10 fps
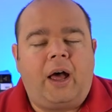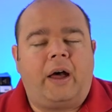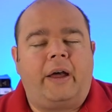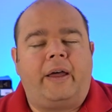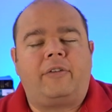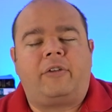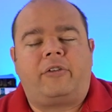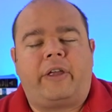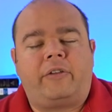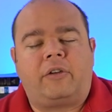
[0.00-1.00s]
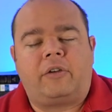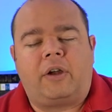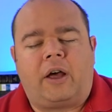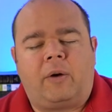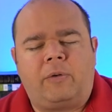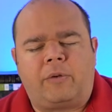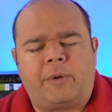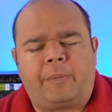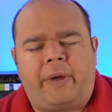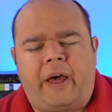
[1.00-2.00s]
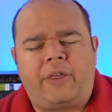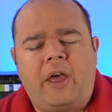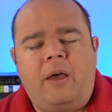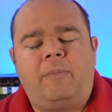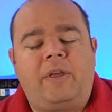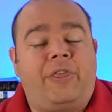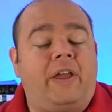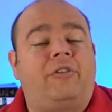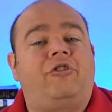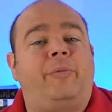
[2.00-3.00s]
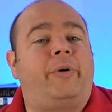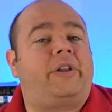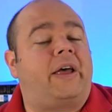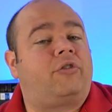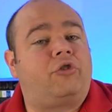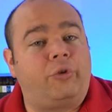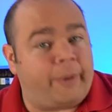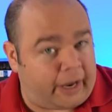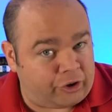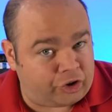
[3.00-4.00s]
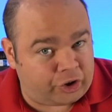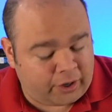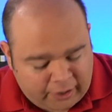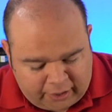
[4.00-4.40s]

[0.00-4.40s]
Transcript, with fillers: As it says in, was it Macbeth? Methinks she protests too much.